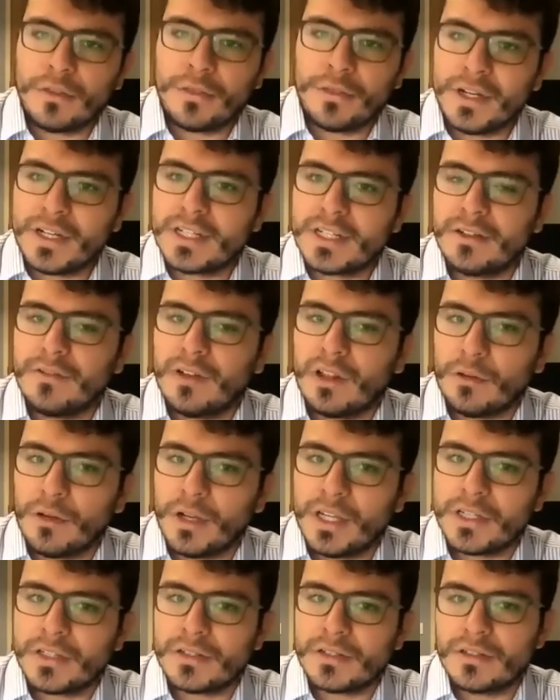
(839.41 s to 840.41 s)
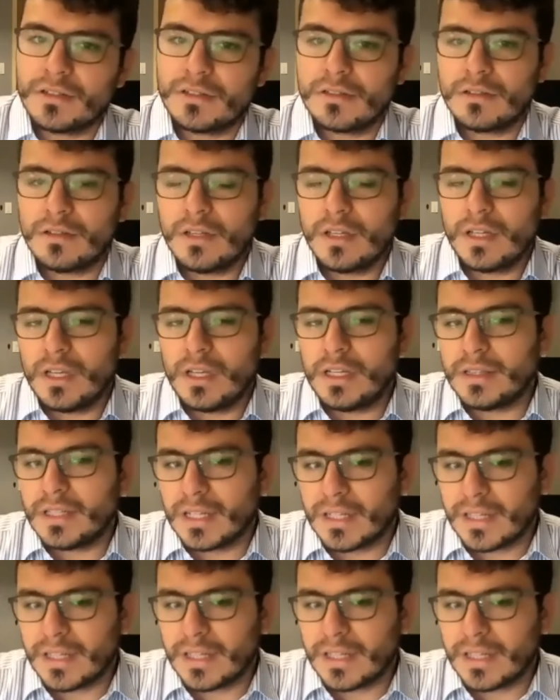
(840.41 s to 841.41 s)
30 evaluations in the
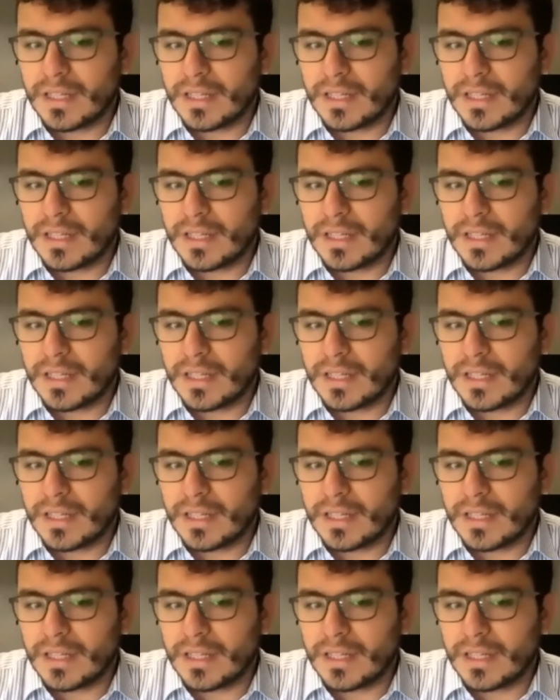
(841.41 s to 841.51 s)
cloud.